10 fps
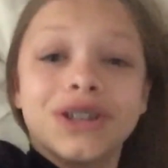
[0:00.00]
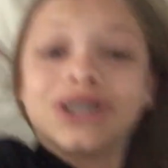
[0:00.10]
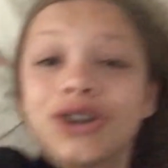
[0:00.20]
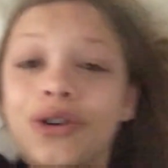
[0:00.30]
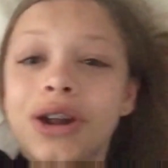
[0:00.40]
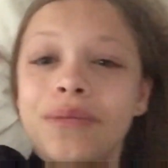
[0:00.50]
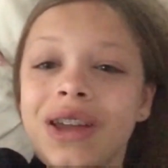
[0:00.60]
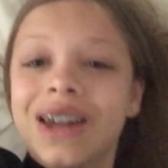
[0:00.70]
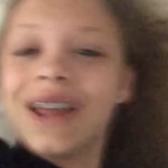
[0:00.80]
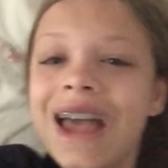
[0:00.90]
screaming
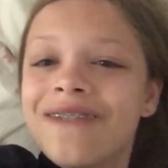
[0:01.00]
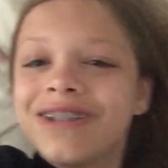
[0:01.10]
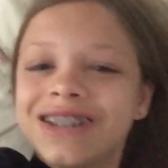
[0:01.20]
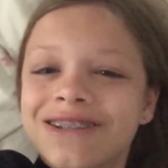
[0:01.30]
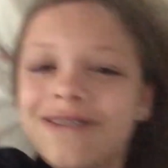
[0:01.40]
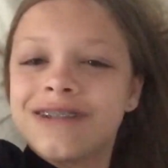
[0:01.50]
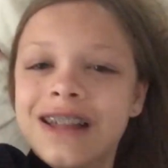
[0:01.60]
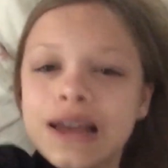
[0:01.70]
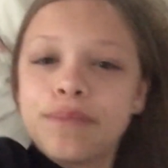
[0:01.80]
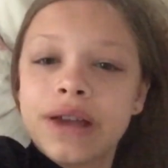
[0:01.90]
in every single
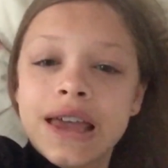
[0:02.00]
clip,